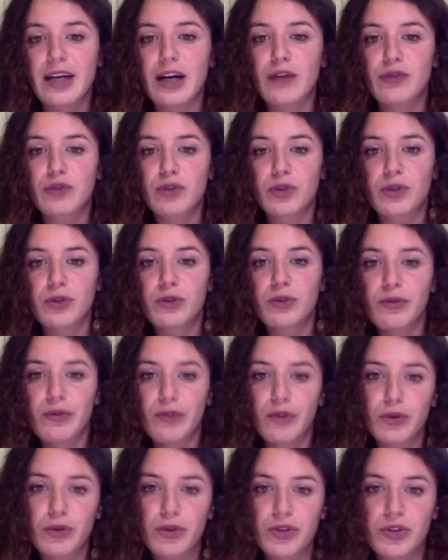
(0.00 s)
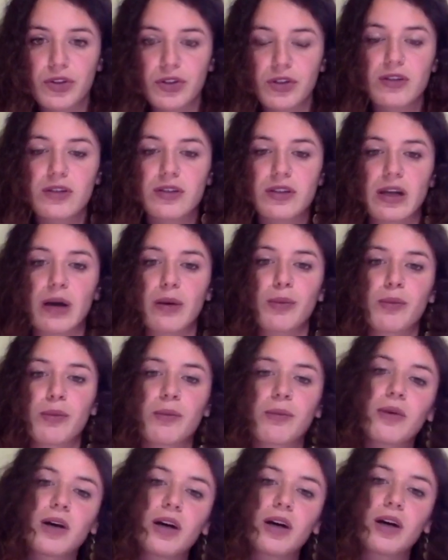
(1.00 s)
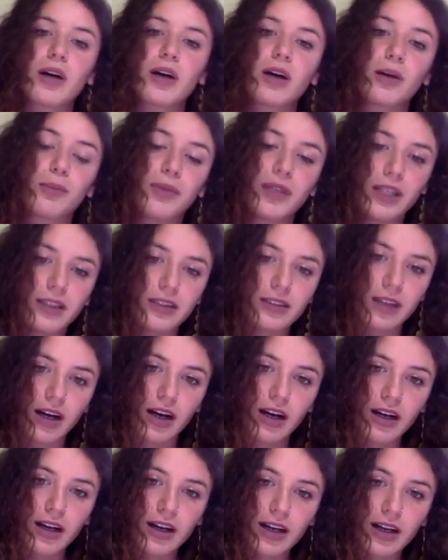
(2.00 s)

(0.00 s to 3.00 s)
after the revolution, some media